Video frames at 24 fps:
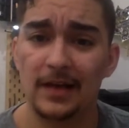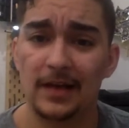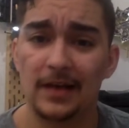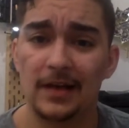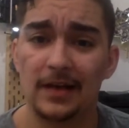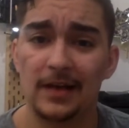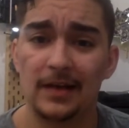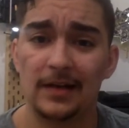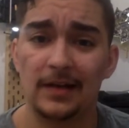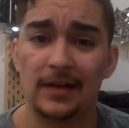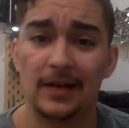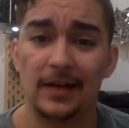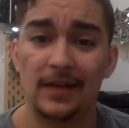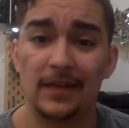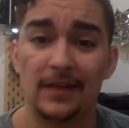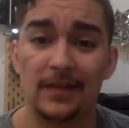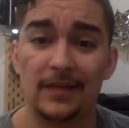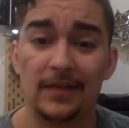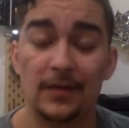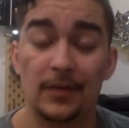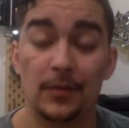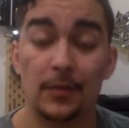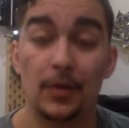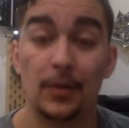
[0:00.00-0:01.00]
And I
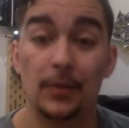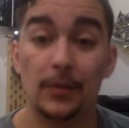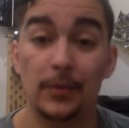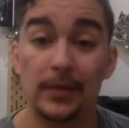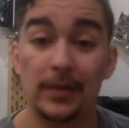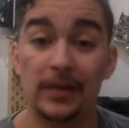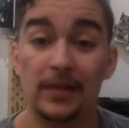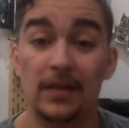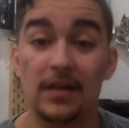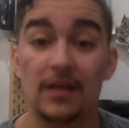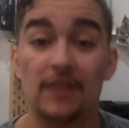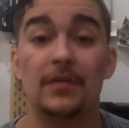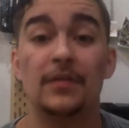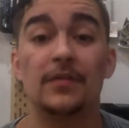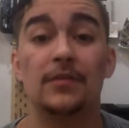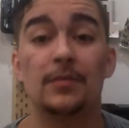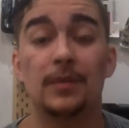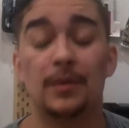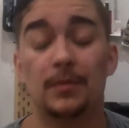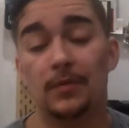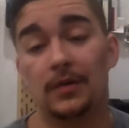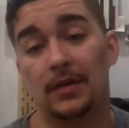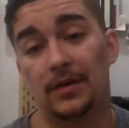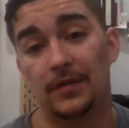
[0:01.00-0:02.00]
think there are probably a lot of other
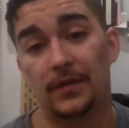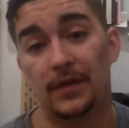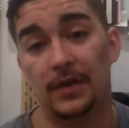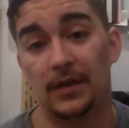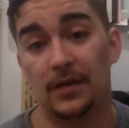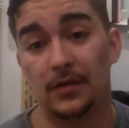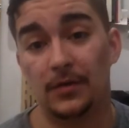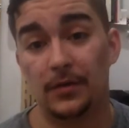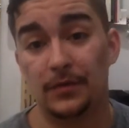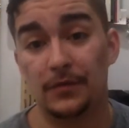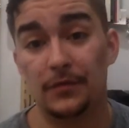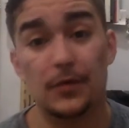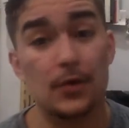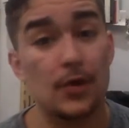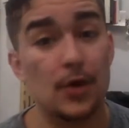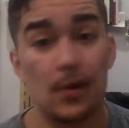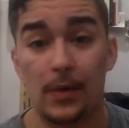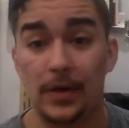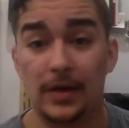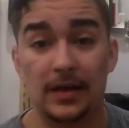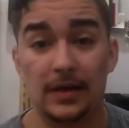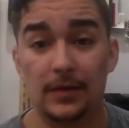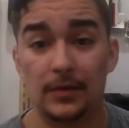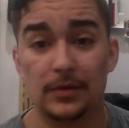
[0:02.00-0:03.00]
people out there who have
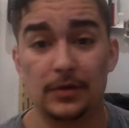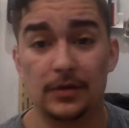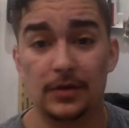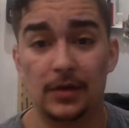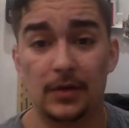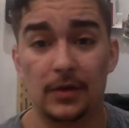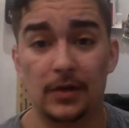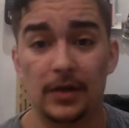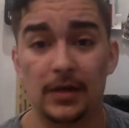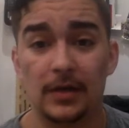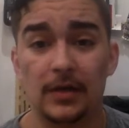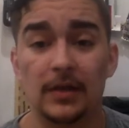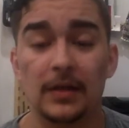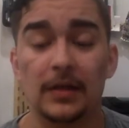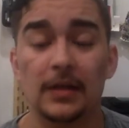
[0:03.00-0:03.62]
no idea what they're doing.